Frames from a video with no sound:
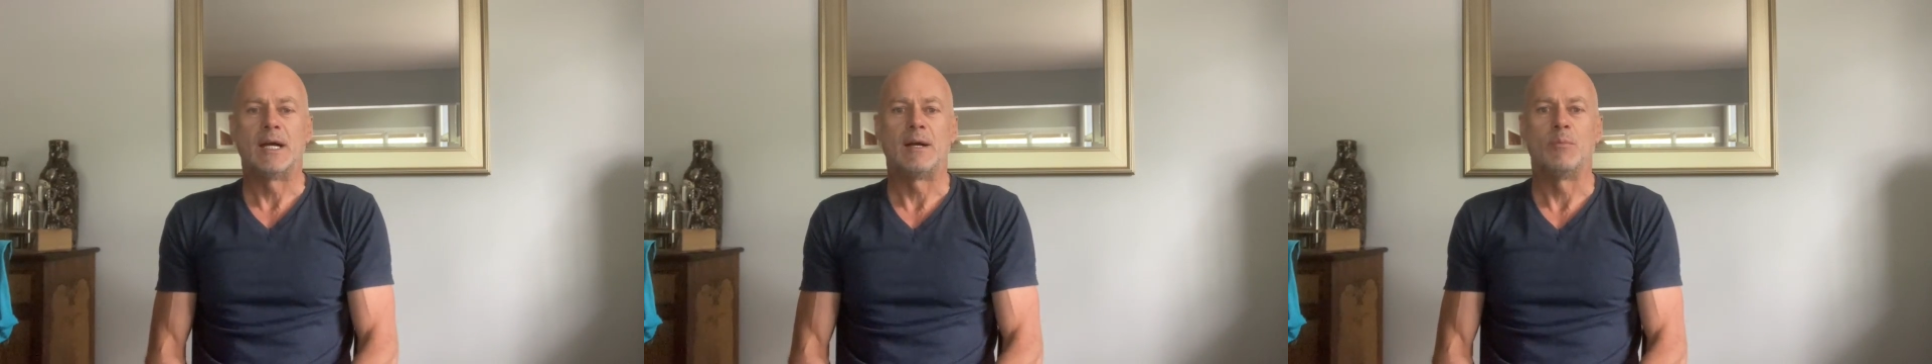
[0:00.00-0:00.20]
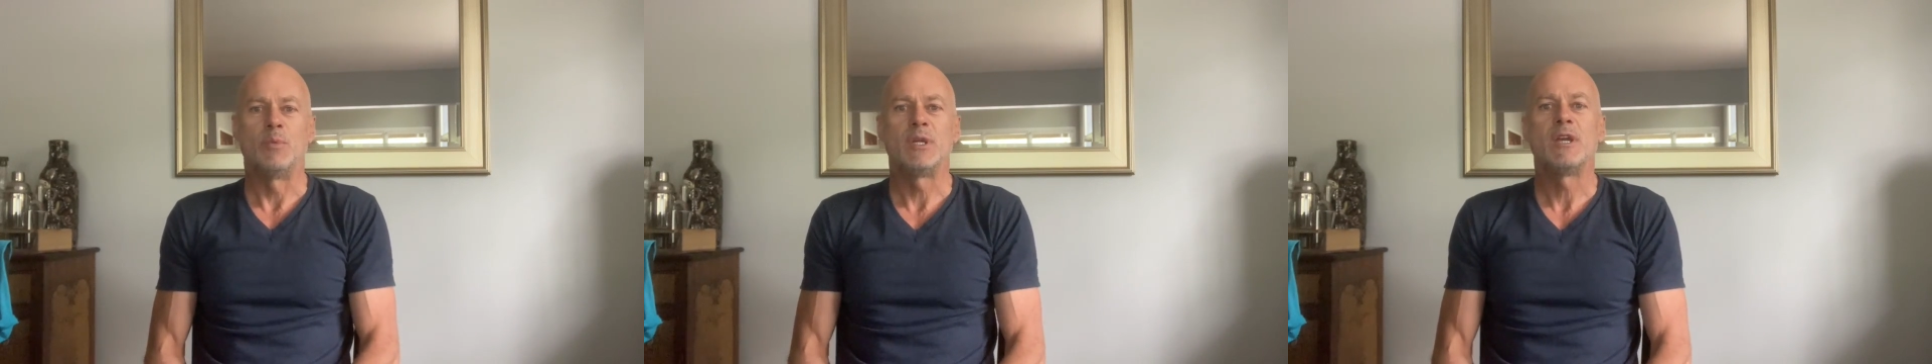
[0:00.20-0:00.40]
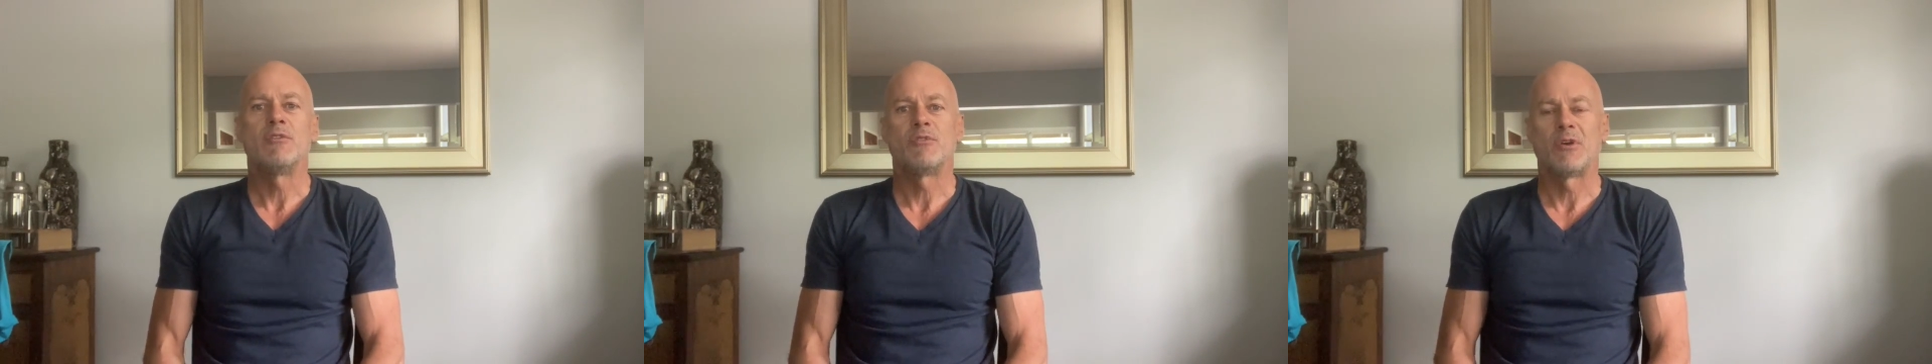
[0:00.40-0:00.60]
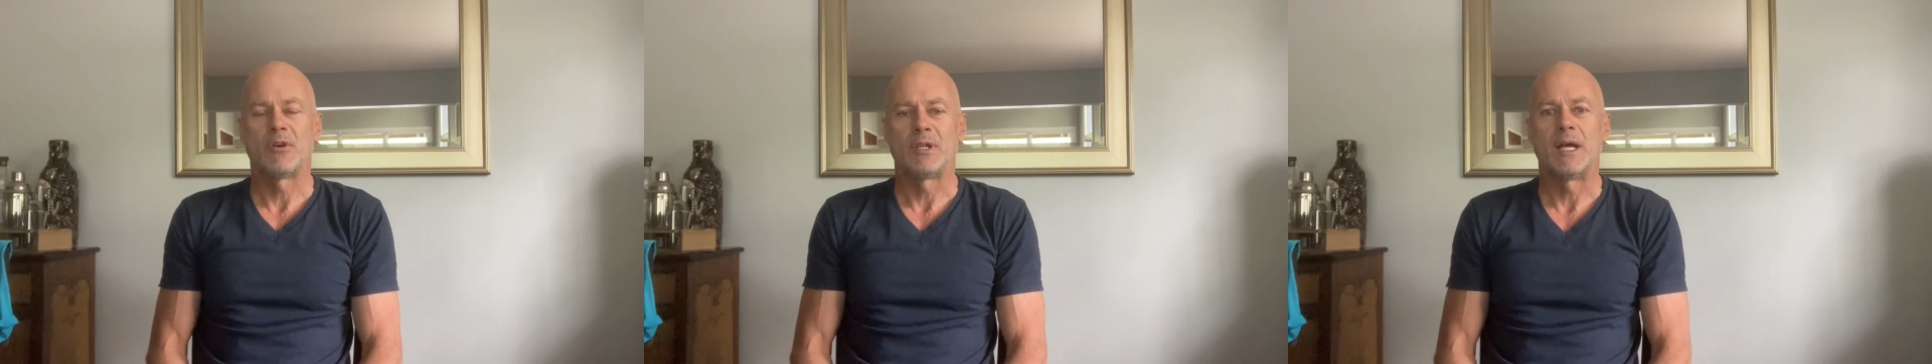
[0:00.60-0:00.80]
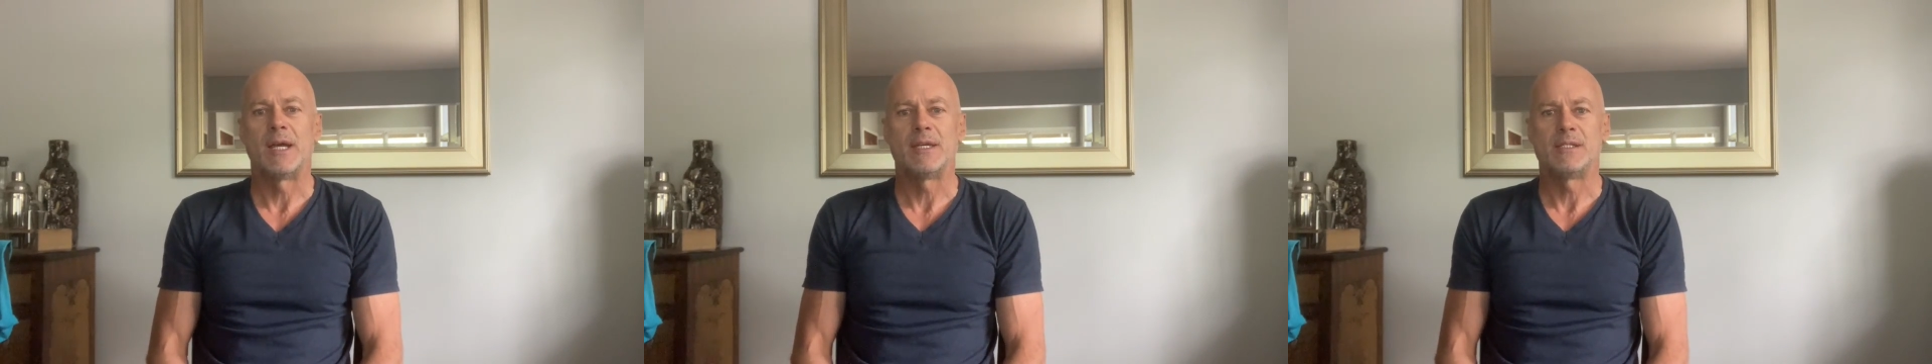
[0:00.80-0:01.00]
We get very
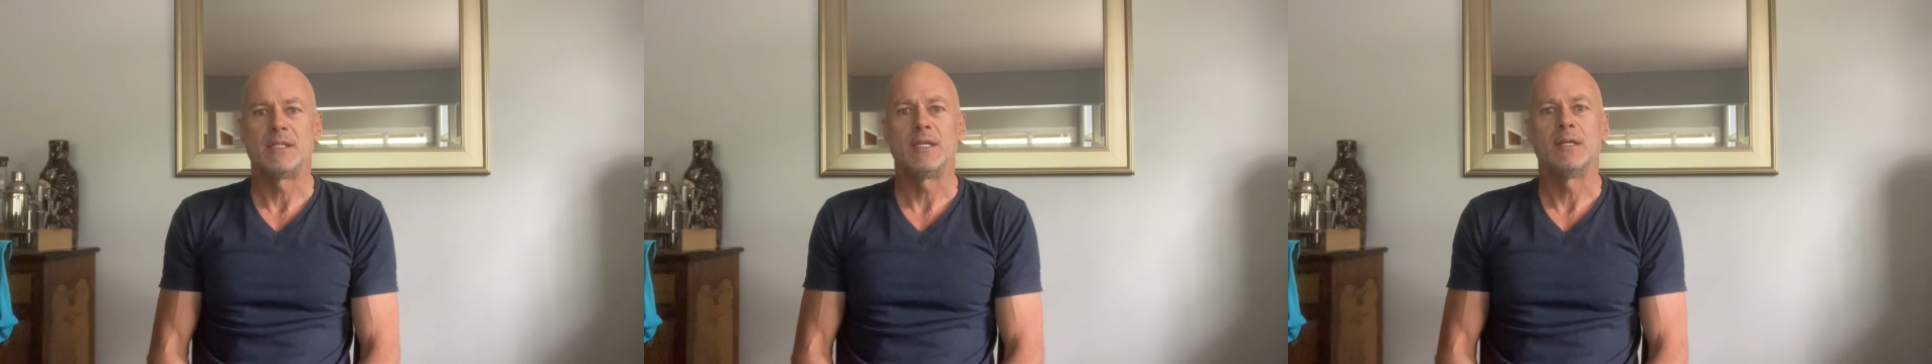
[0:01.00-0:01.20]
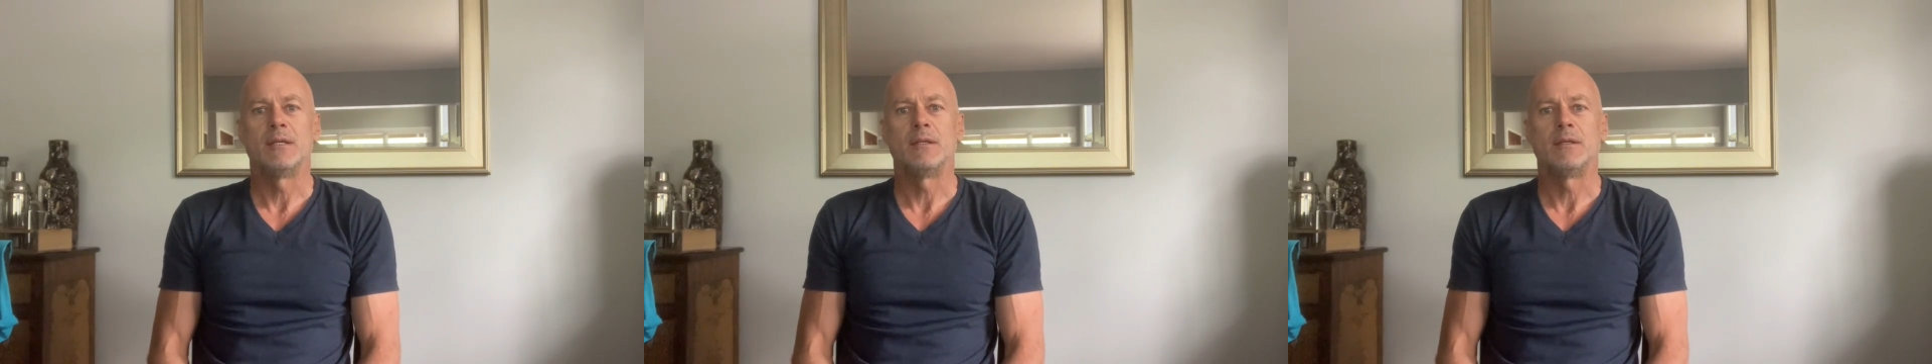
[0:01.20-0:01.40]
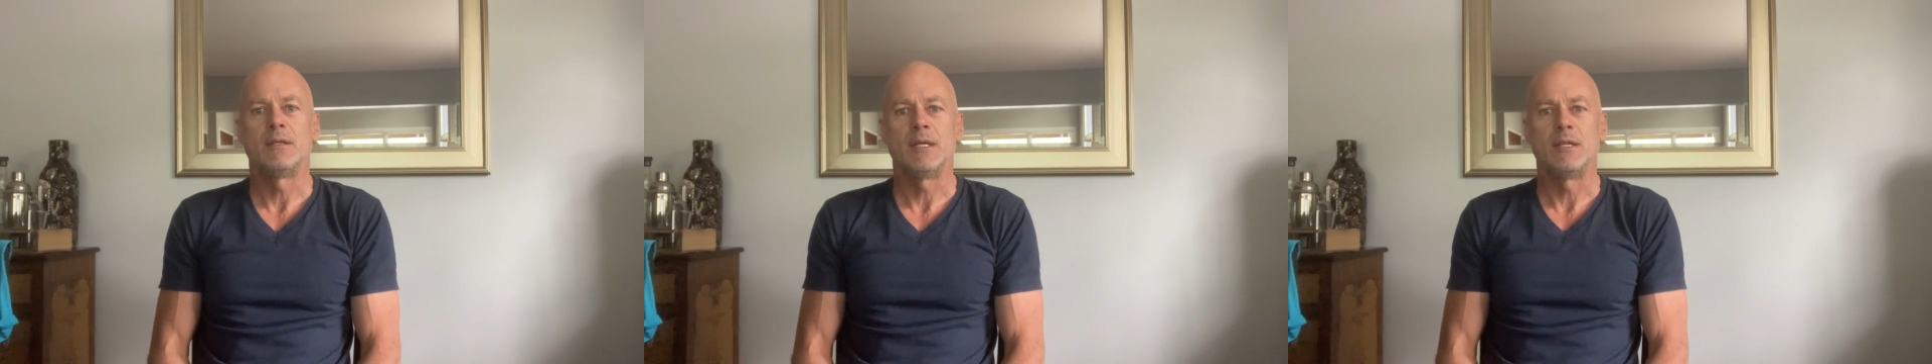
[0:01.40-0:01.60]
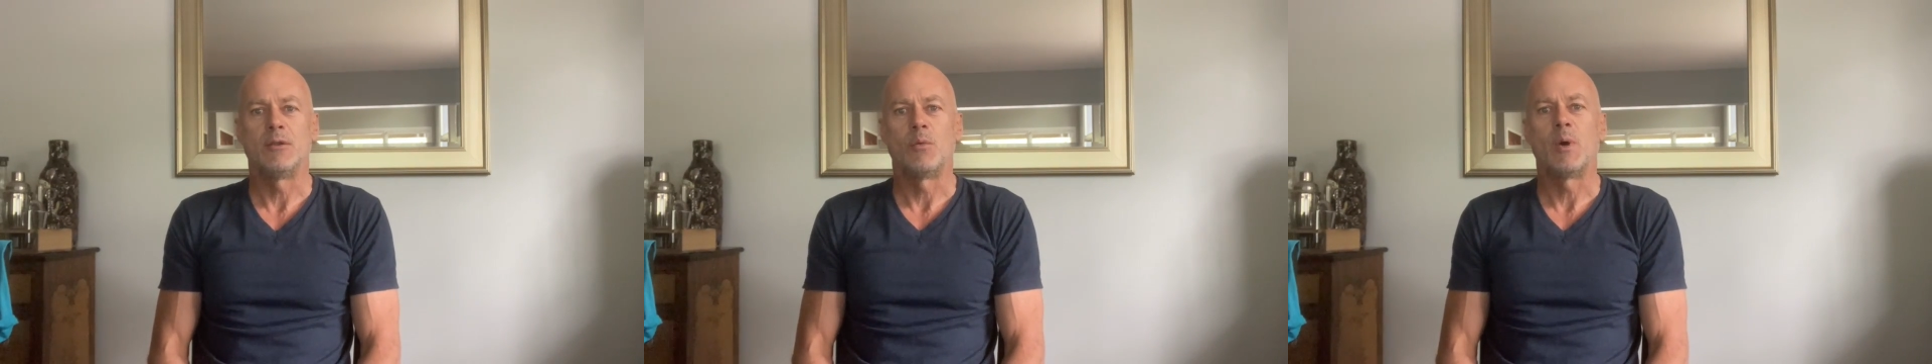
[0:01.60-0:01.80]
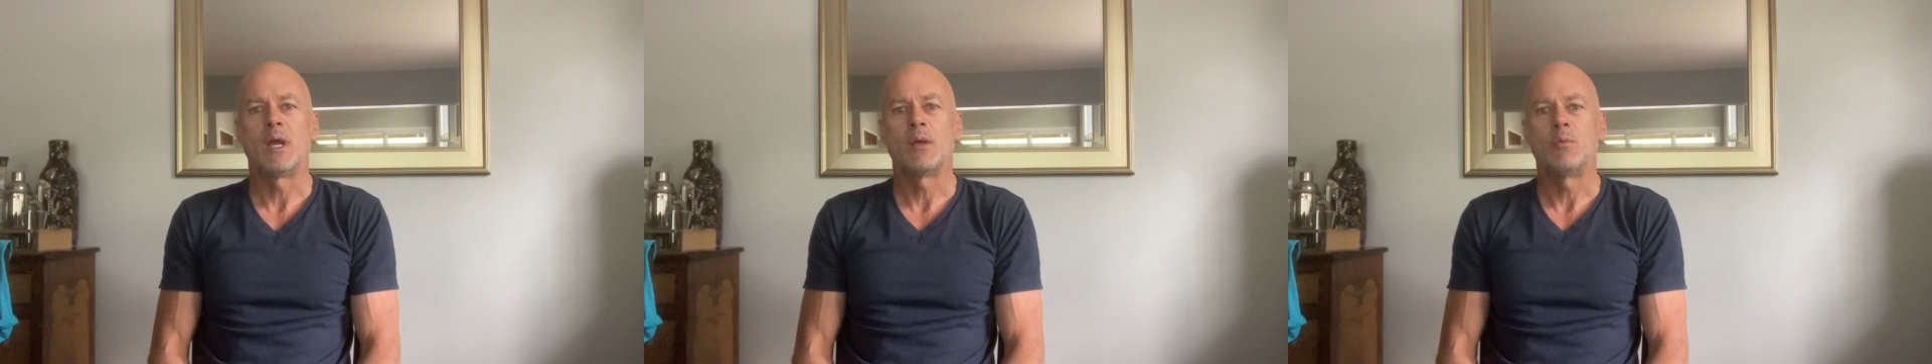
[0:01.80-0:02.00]
lazy, and in
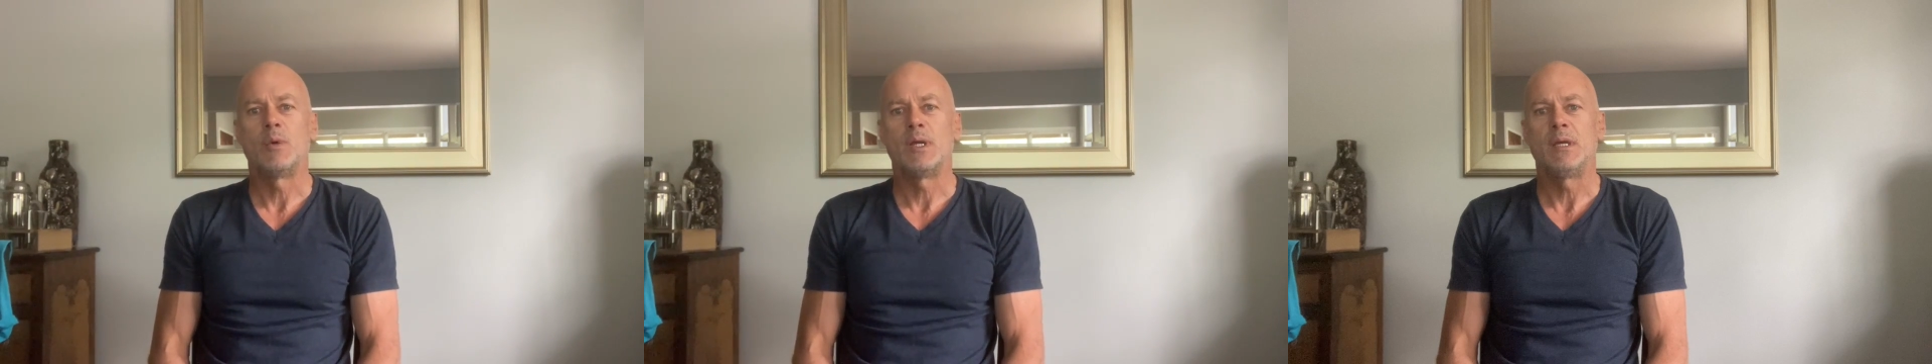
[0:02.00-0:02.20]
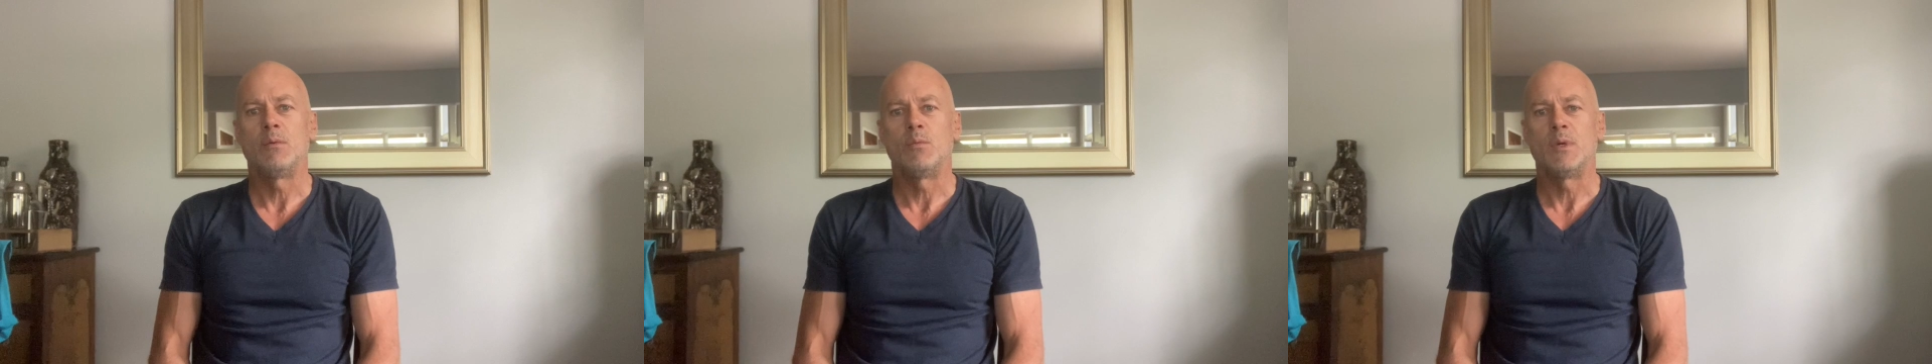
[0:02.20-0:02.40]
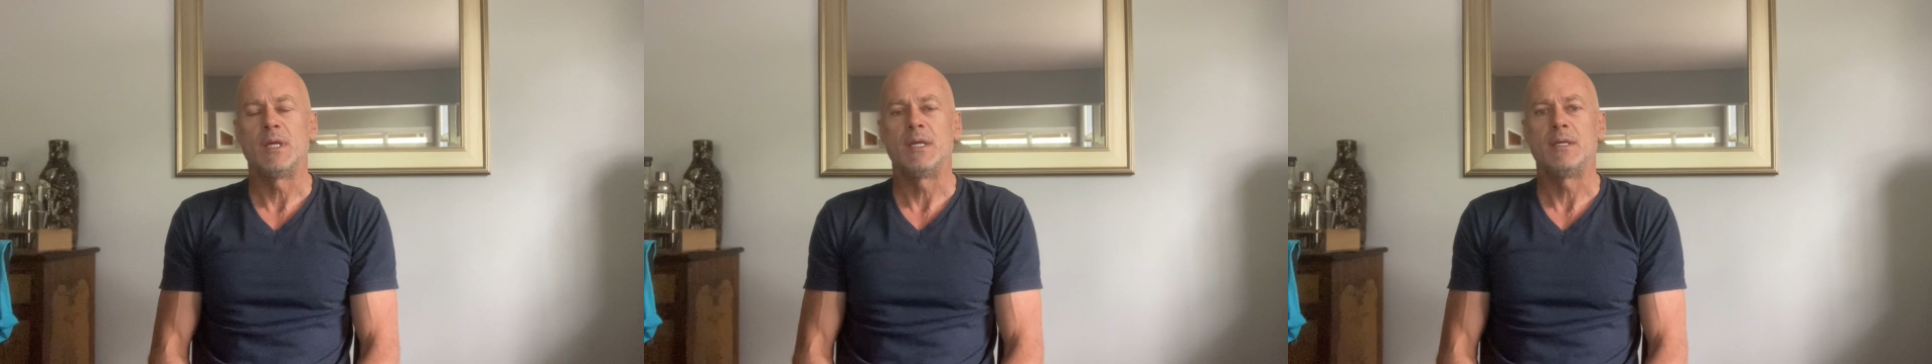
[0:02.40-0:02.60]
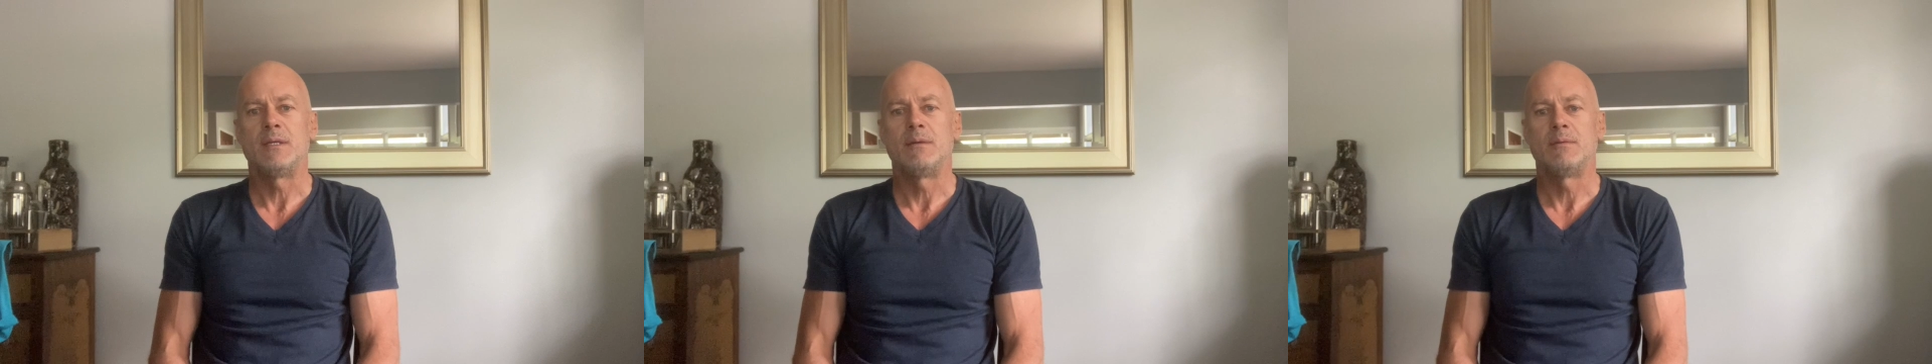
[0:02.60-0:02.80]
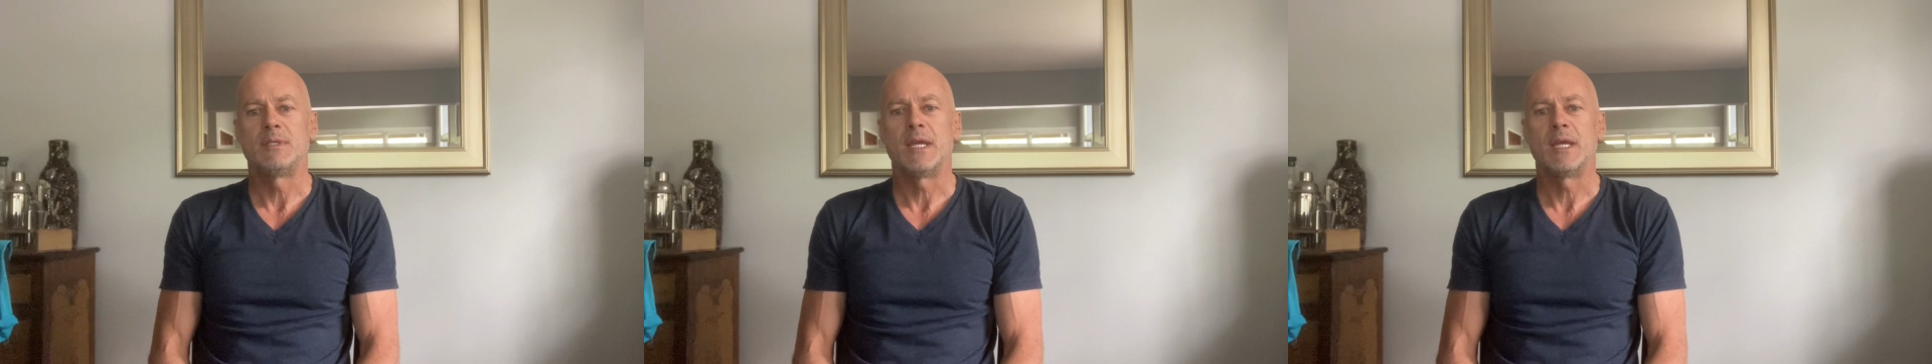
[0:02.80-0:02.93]
the way we